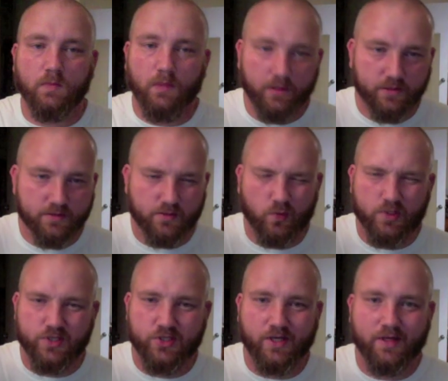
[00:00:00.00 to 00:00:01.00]
there's one
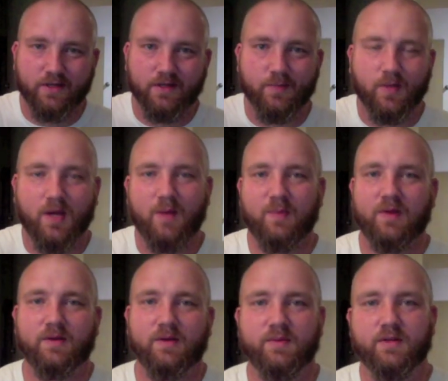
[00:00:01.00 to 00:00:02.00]
shot of that
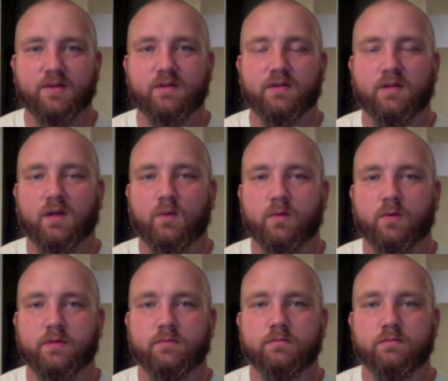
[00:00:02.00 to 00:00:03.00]
Popeye up there that I
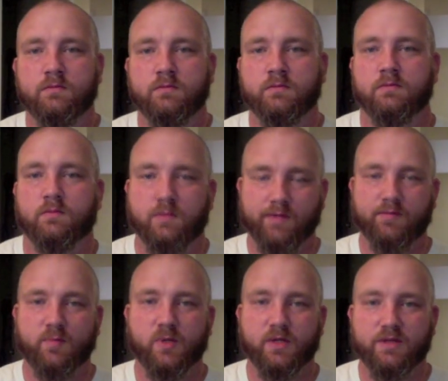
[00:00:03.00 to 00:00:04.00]
wanted
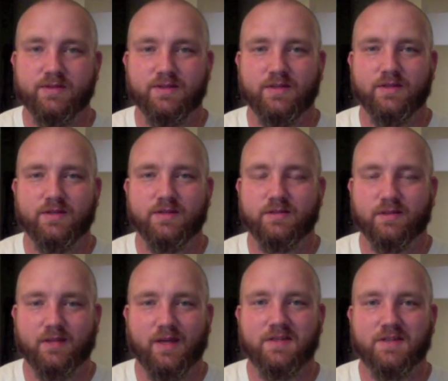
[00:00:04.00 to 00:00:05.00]
everybody to see. It's a
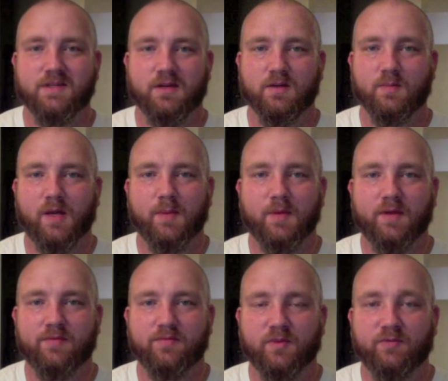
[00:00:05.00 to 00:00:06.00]
cast iron
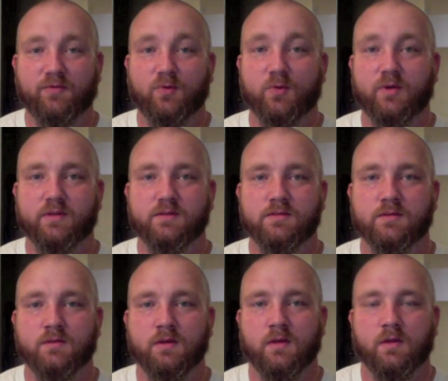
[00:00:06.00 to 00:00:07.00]
Popeye from the 40s.
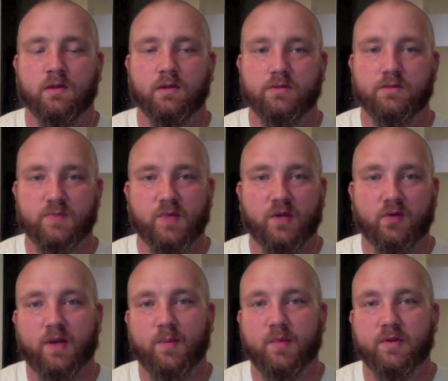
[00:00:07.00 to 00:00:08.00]
It was my
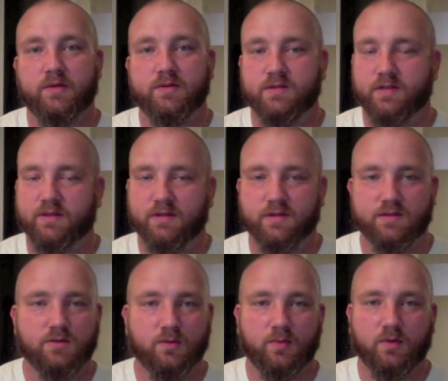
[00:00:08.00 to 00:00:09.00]
grandmother's, and that thing's
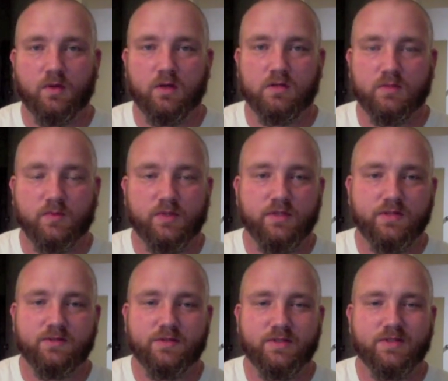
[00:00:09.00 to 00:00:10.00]
super awesome. You just
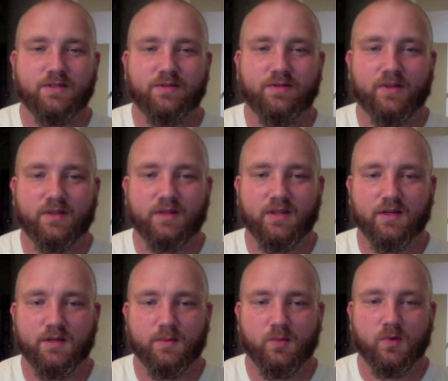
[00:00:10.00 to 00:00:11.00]
don't see stuff like that
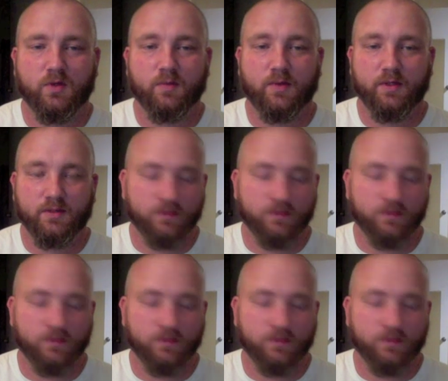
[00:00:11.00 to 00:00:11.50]
anymore. But,